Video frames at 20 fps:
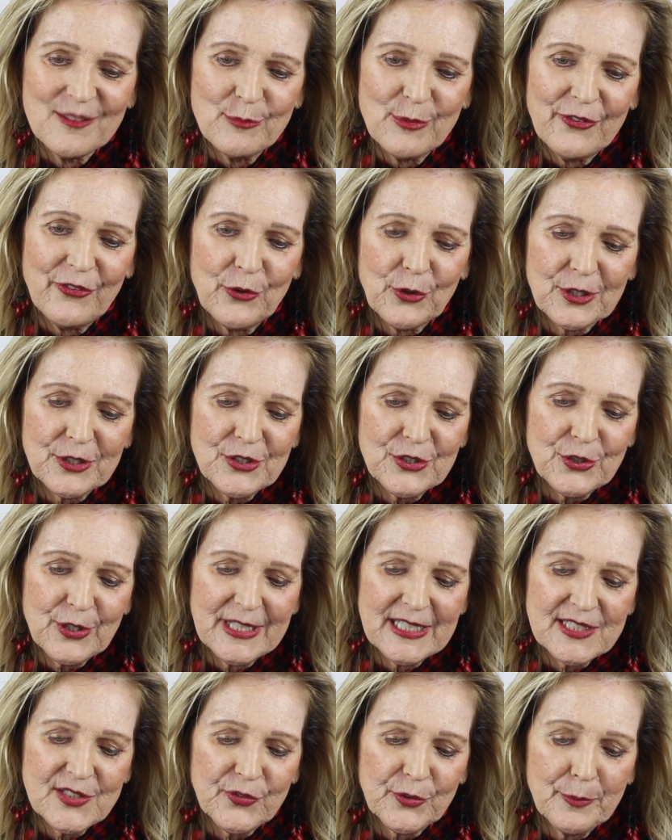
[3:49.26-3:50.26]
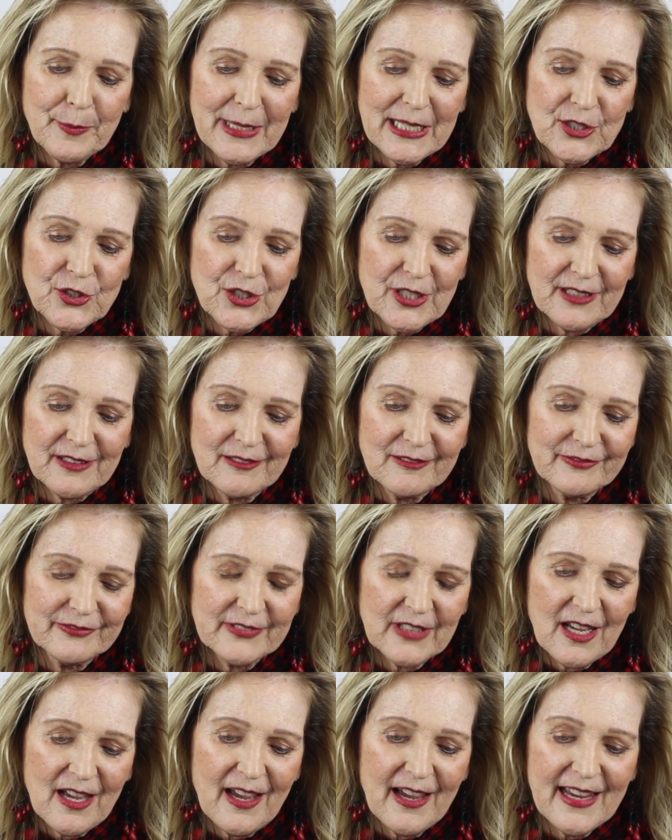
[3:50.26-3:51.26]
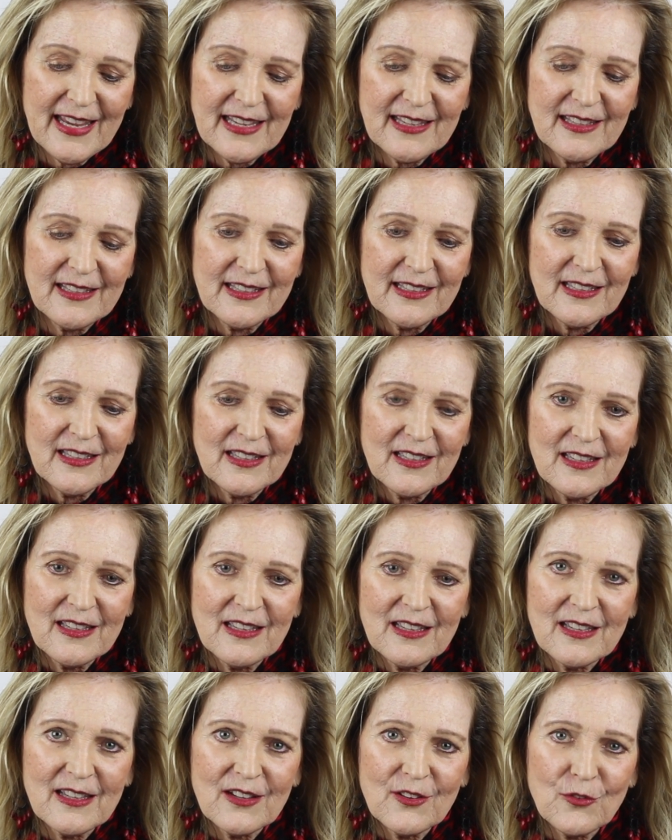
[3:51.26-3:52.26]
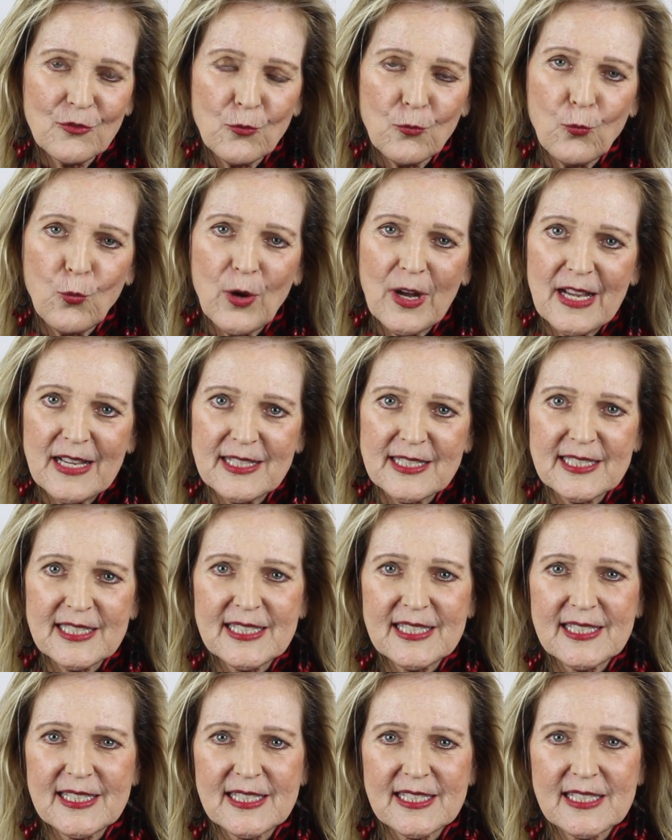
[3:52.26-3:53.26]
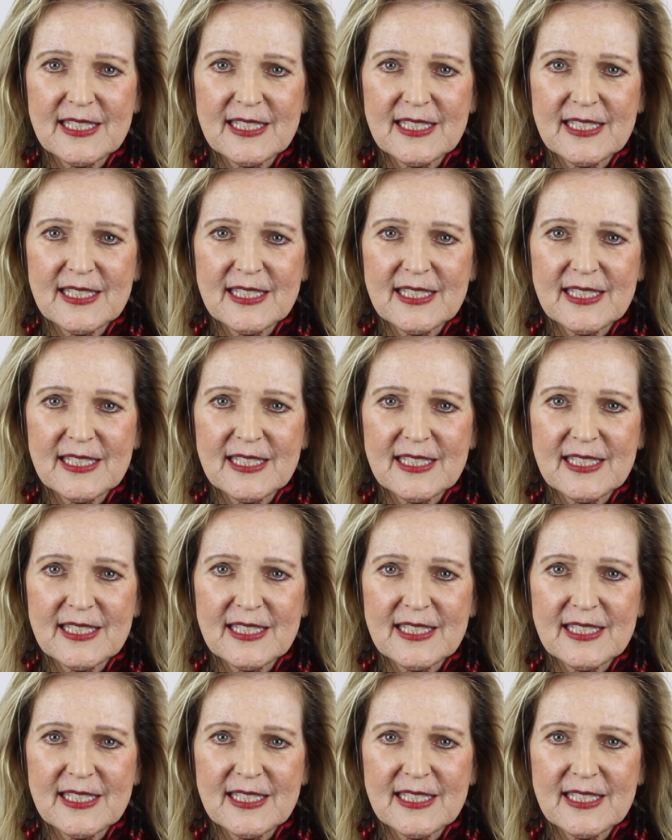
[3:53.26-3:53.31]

before transformation, I was